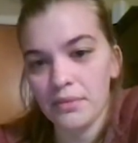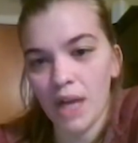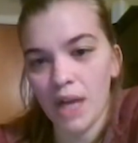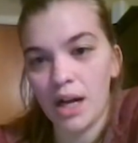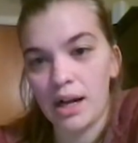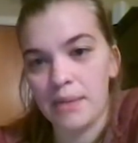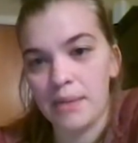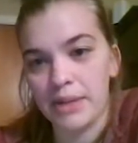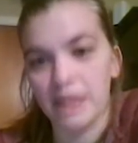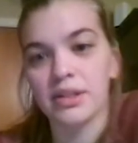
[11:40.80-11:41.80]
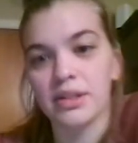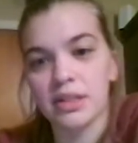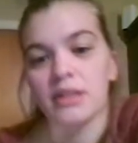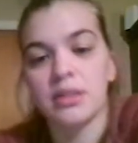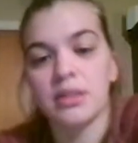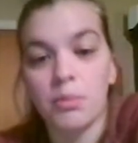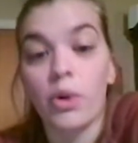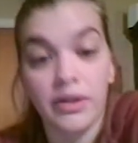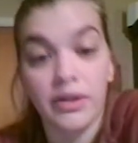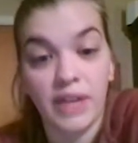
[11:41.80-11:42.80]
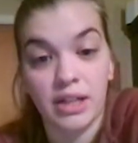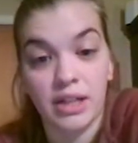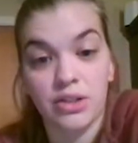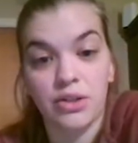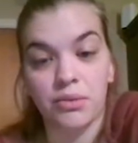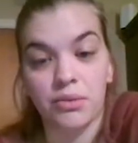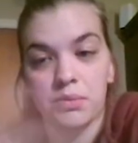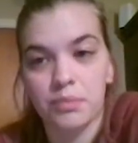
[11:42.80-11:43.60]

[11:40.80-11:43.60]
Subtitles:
And then this is more advantage, so